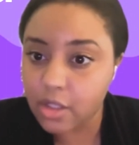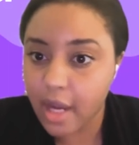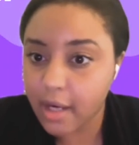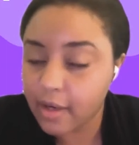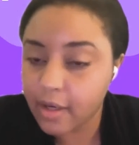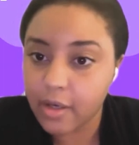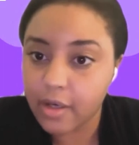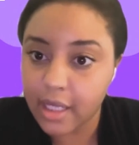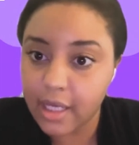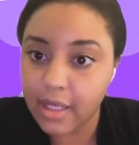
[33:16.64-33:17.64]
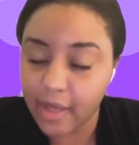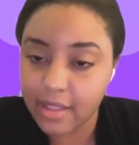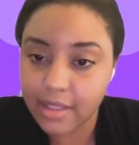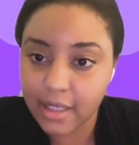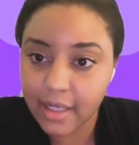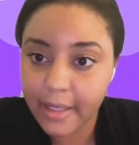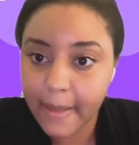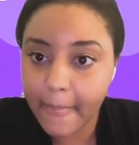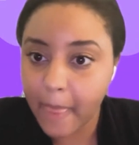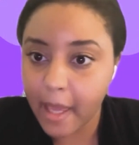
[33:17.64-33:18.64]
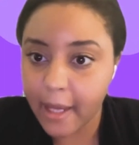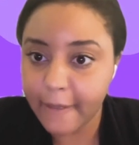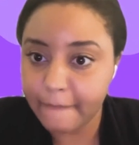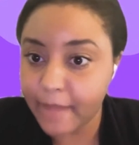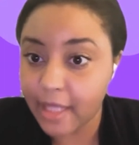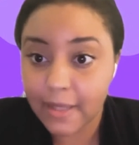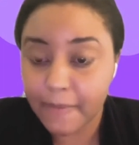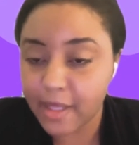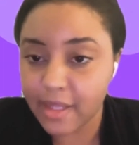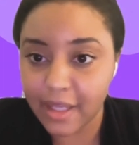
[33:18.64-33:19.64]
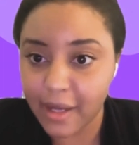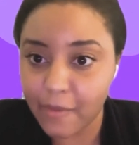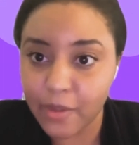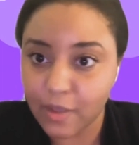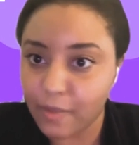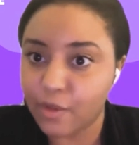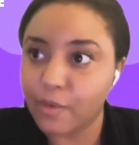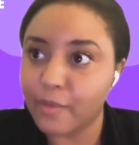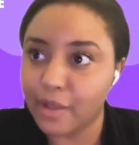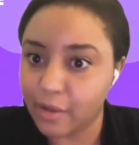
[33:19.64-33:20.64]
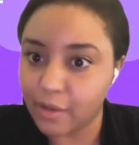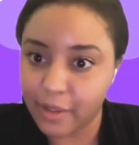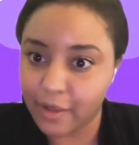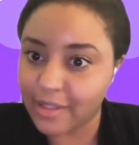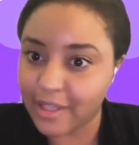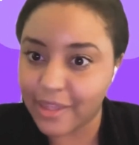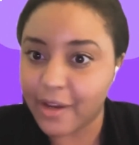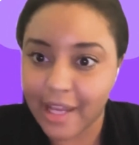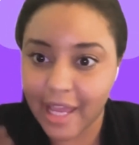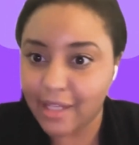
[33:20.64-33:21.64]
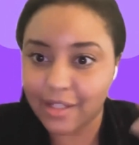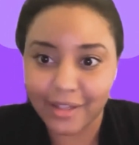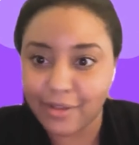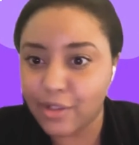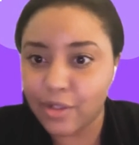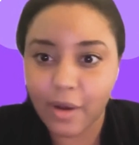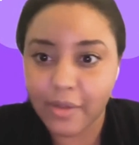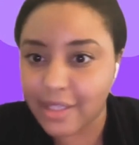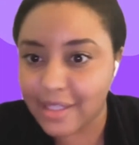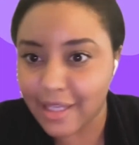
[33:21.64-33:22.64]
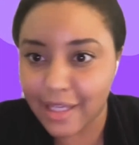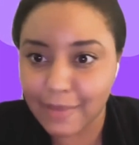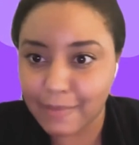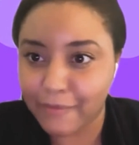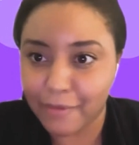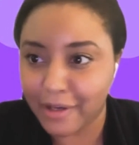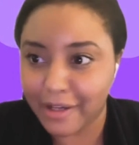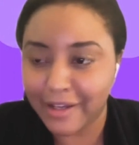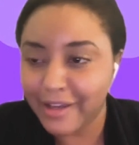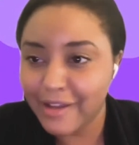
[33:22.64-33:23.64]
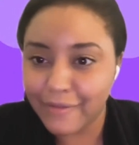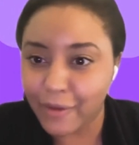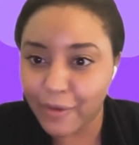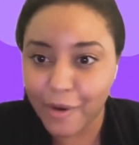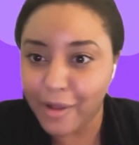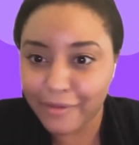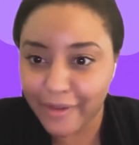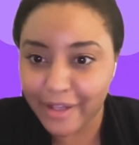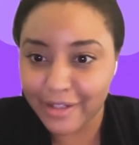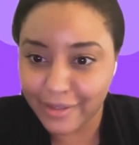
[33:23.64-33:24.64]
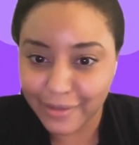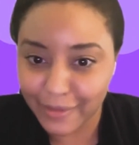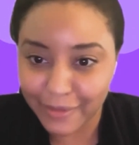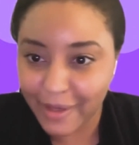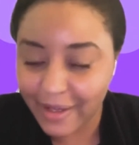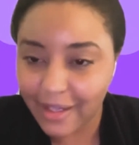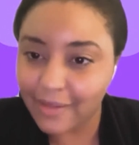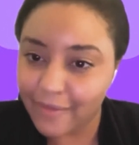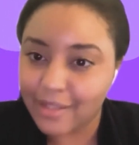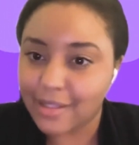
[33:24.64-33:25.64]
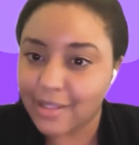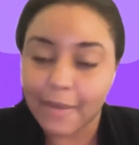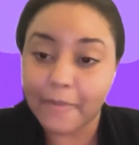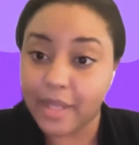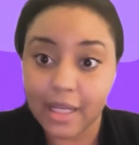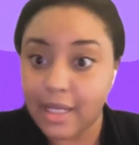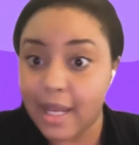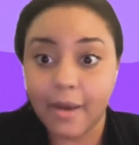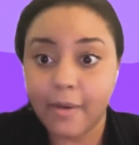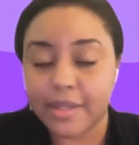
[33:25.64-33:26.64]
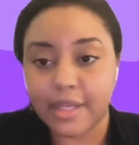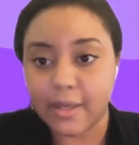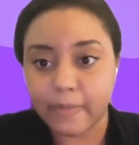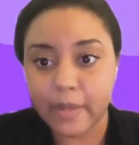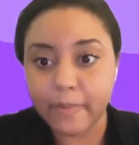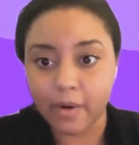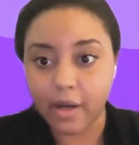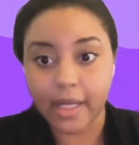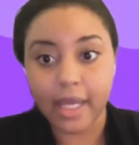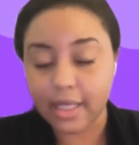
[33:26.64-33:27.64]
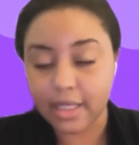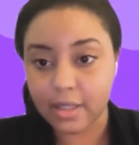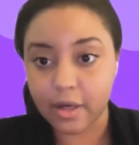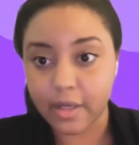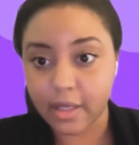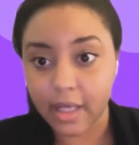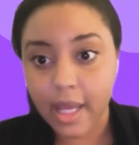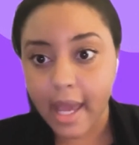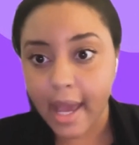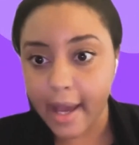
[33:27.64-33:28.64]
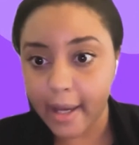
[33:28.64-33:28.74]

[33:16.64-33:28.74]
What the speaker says: building a track record in investing. That's something that I wish someone told me earlier, because I thought I had to do all these things before I felt qualified to invest in something. And now I think people are getting started